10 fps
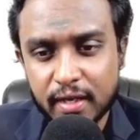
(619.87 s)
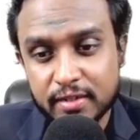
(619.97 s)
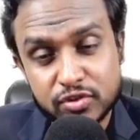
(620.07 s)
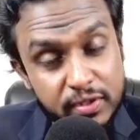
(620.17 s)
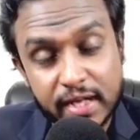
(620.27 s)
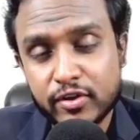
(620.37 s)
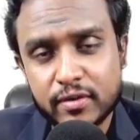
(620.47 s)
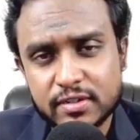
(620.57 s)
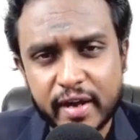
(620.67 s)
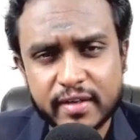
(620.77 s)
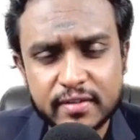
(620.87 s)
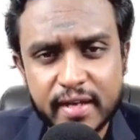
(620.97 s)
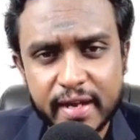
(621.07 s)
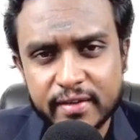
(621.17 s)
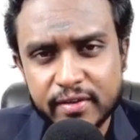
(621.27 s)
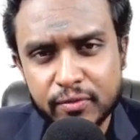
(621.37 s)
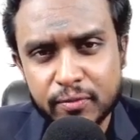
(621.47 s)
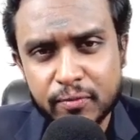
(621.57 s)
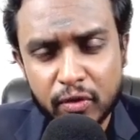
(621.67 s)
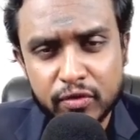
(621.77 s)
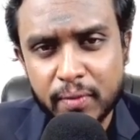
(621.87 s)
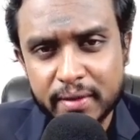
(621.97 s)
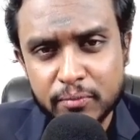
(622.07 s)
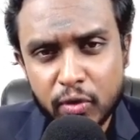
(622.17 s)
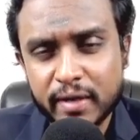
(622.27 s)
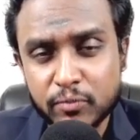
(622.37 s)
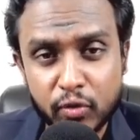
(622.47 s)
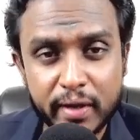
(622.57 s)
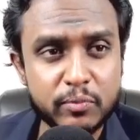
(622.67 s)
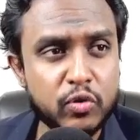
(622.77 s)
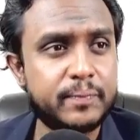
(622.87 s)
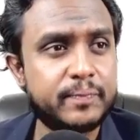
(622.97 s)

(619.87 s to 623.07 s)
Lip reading: so that you're attracted and you want to buy more and more and more.